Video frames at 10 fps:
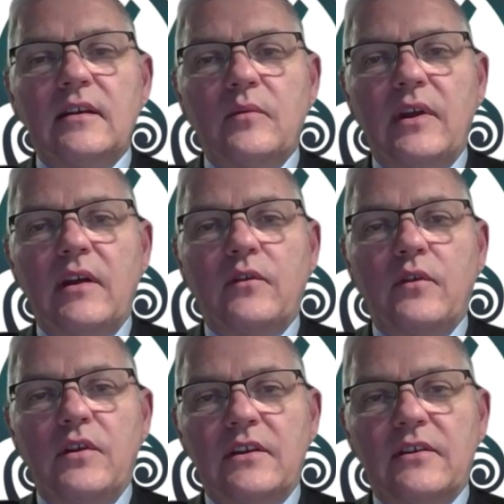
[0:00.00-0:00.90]
We have
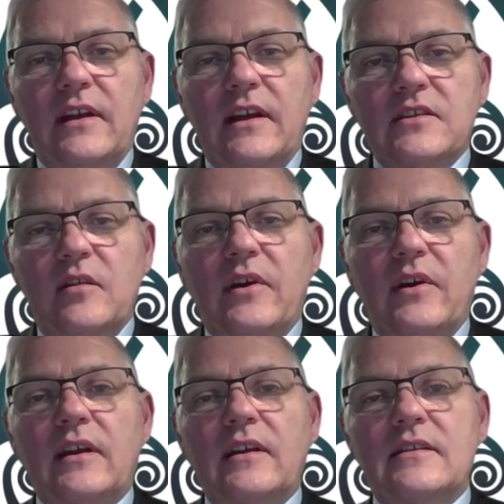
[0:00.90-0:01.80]
good international
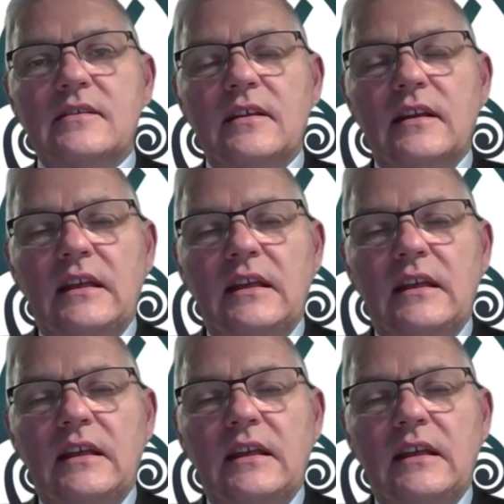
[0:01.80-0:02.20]
markets.